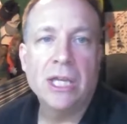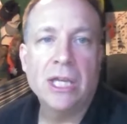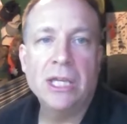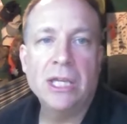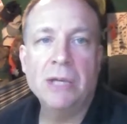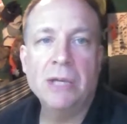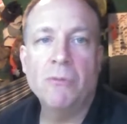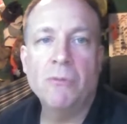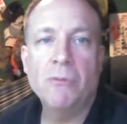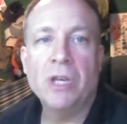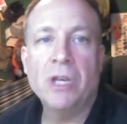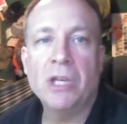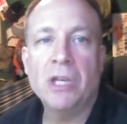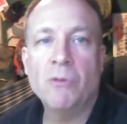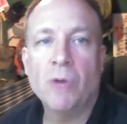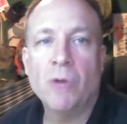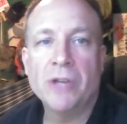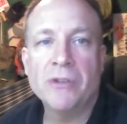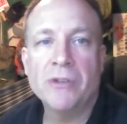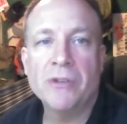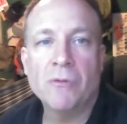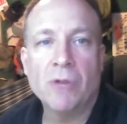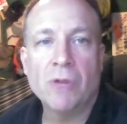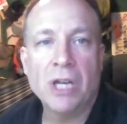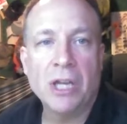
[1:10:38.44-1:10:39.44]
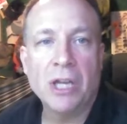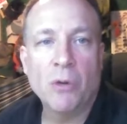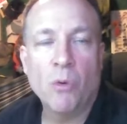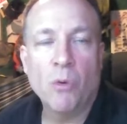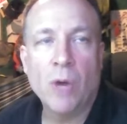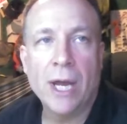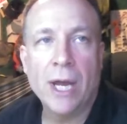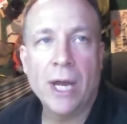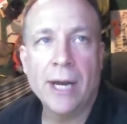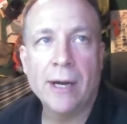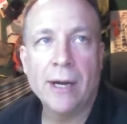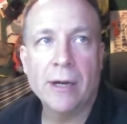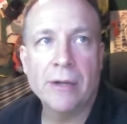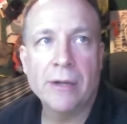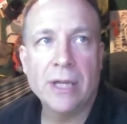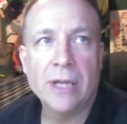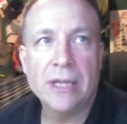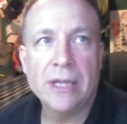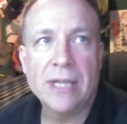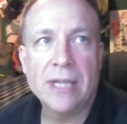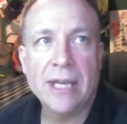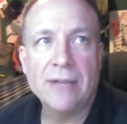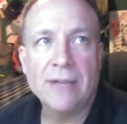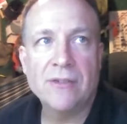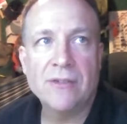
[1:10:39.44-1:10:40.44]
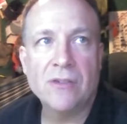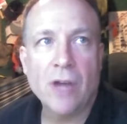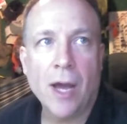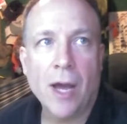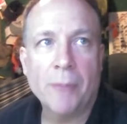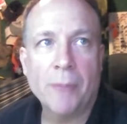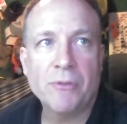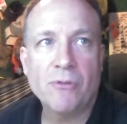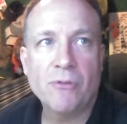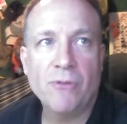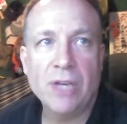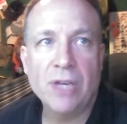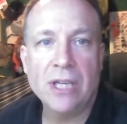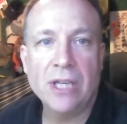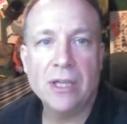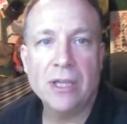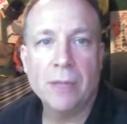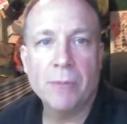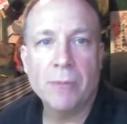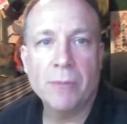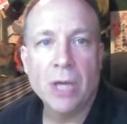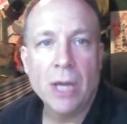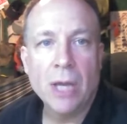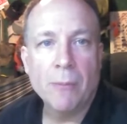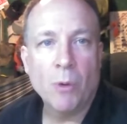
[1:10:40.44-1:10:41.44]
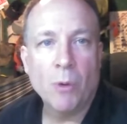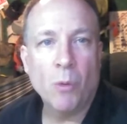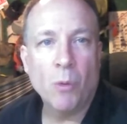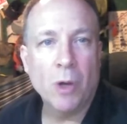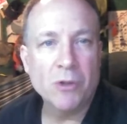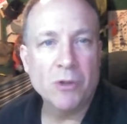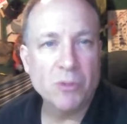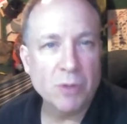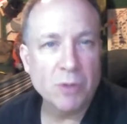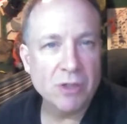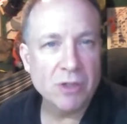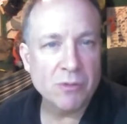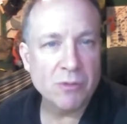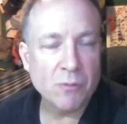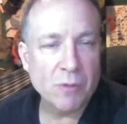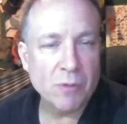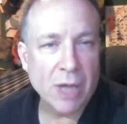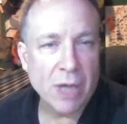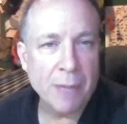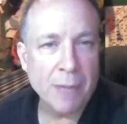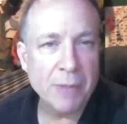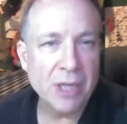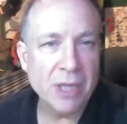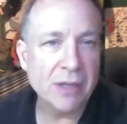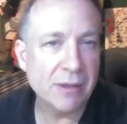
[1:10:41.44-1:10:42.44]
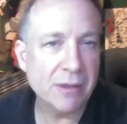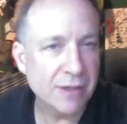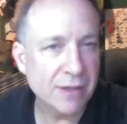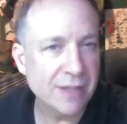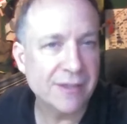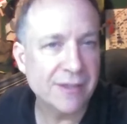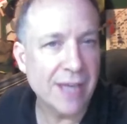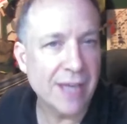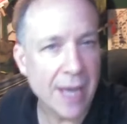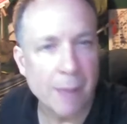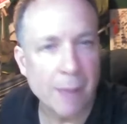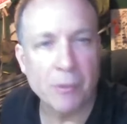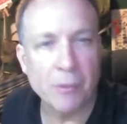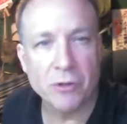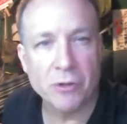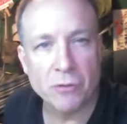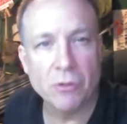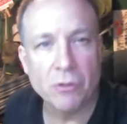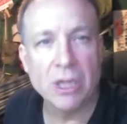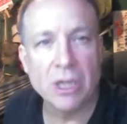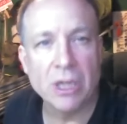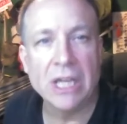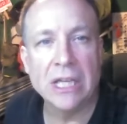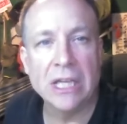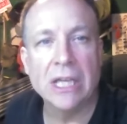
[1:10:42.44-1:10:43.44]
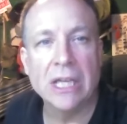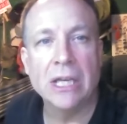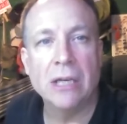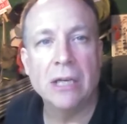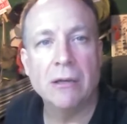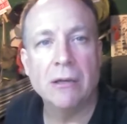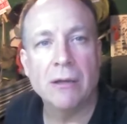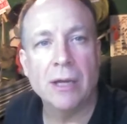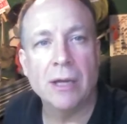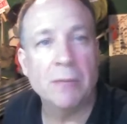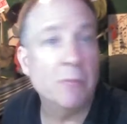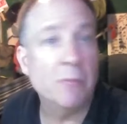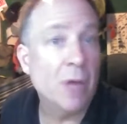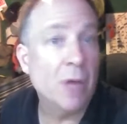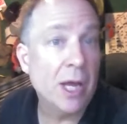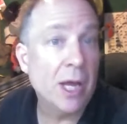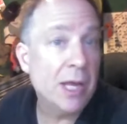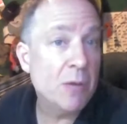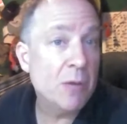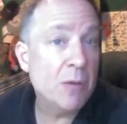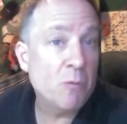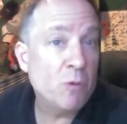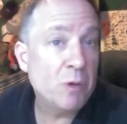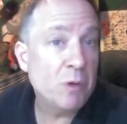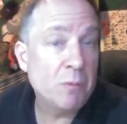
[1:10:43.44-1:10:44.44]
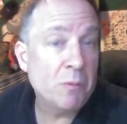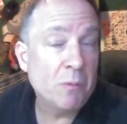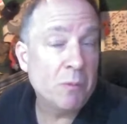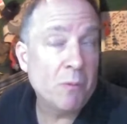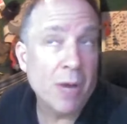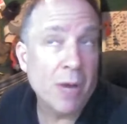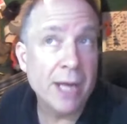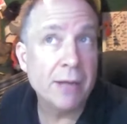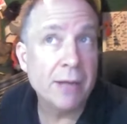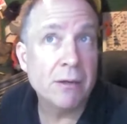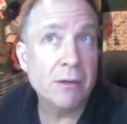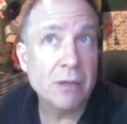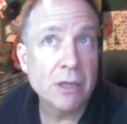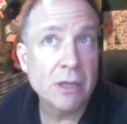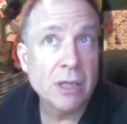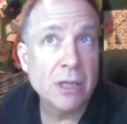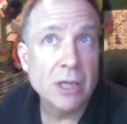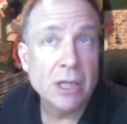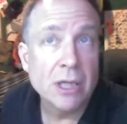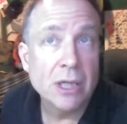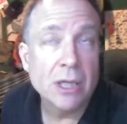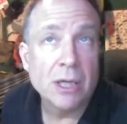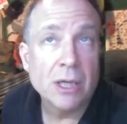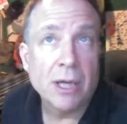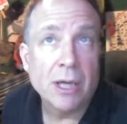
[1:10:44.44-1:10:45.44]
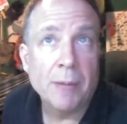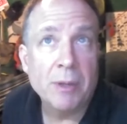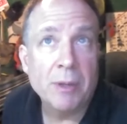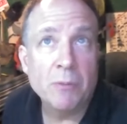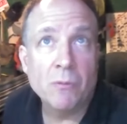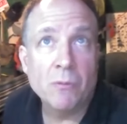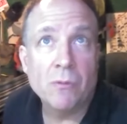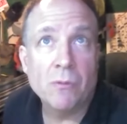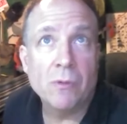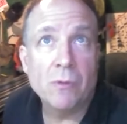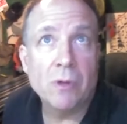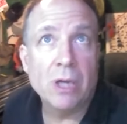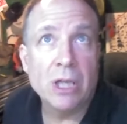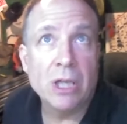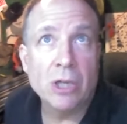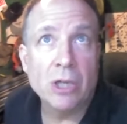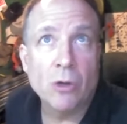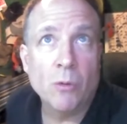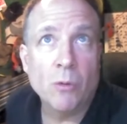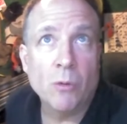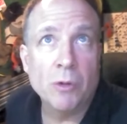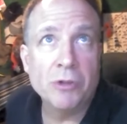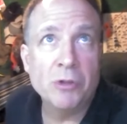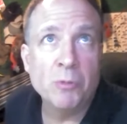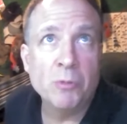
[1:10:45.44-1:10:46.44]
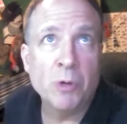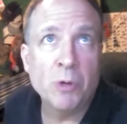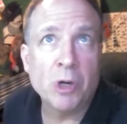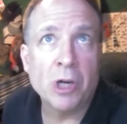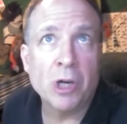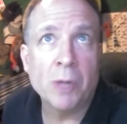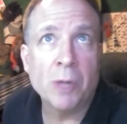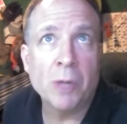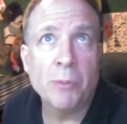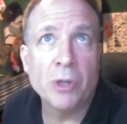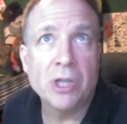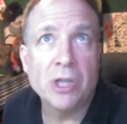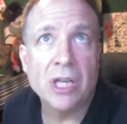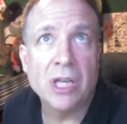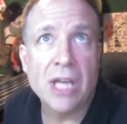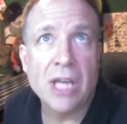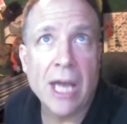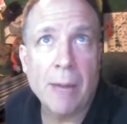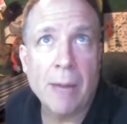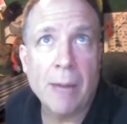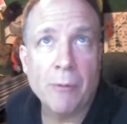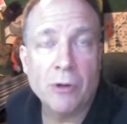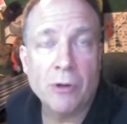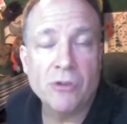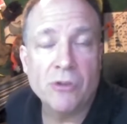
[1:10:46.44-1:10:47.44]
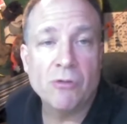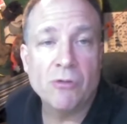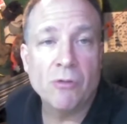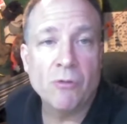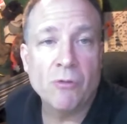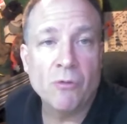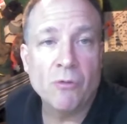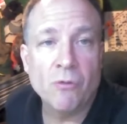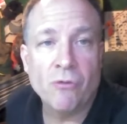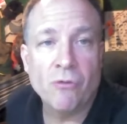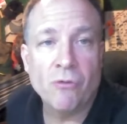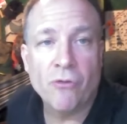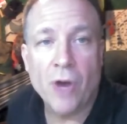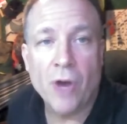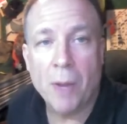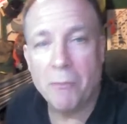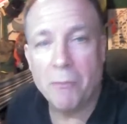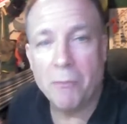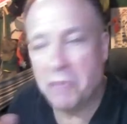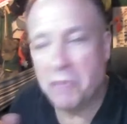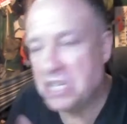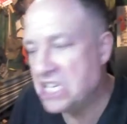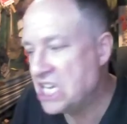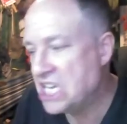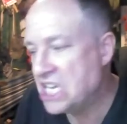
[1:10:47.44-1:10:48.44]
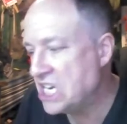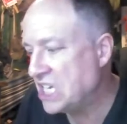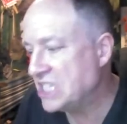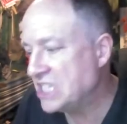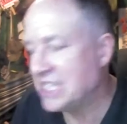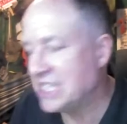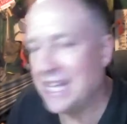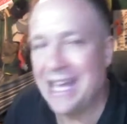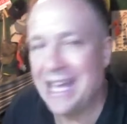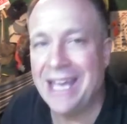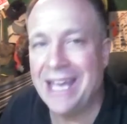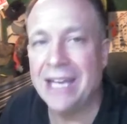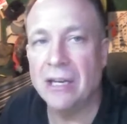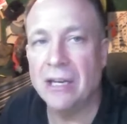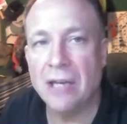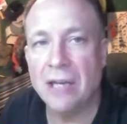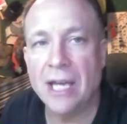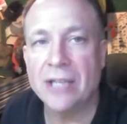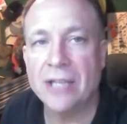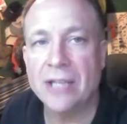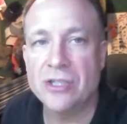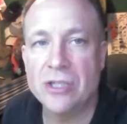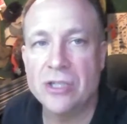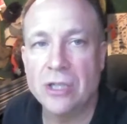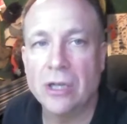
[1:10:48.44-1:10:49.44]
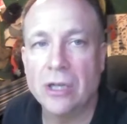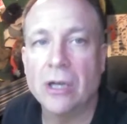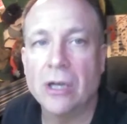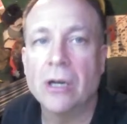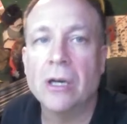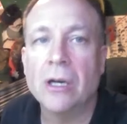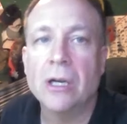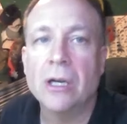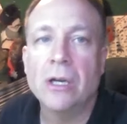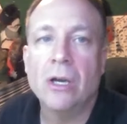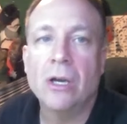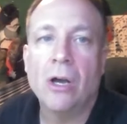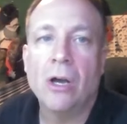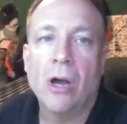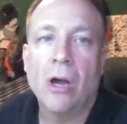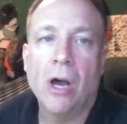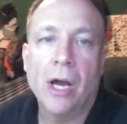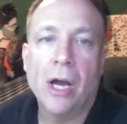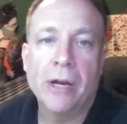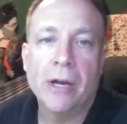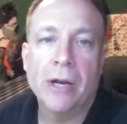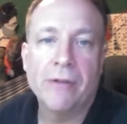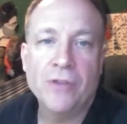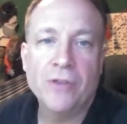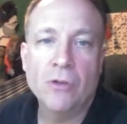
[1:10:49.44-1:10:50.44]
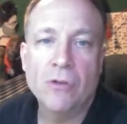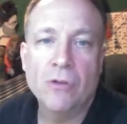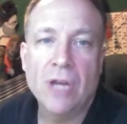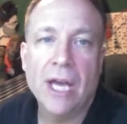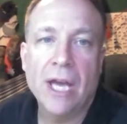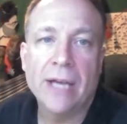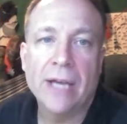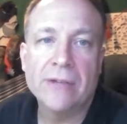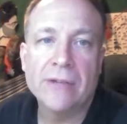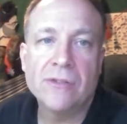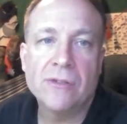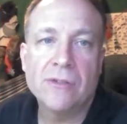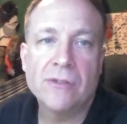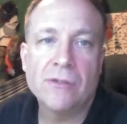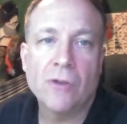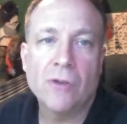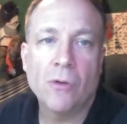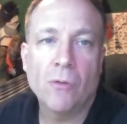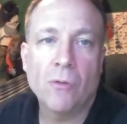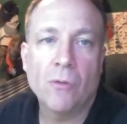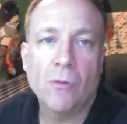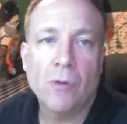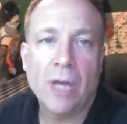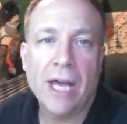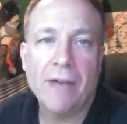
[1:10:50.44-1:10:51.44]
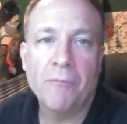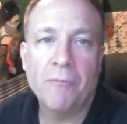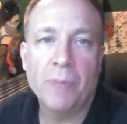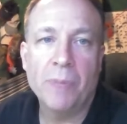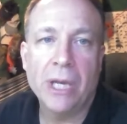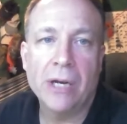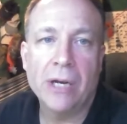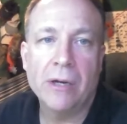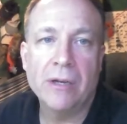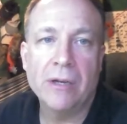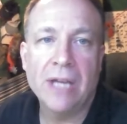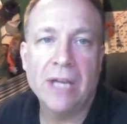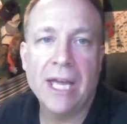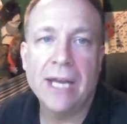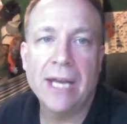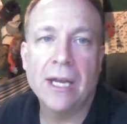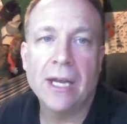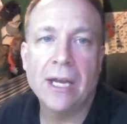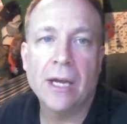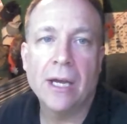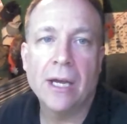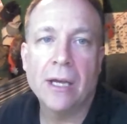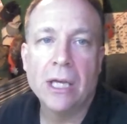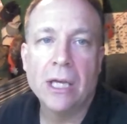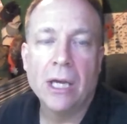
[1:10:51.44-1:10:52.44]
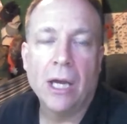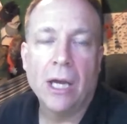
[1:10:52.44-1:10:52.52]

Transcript: he, he wasn't really aware that they stopped feeding them. But once we, I mean, these cameras really did, and we might, I mean, you know, we'll do, we're going to put the cameras from beginning to end next year on a few nests, so we'll have better data.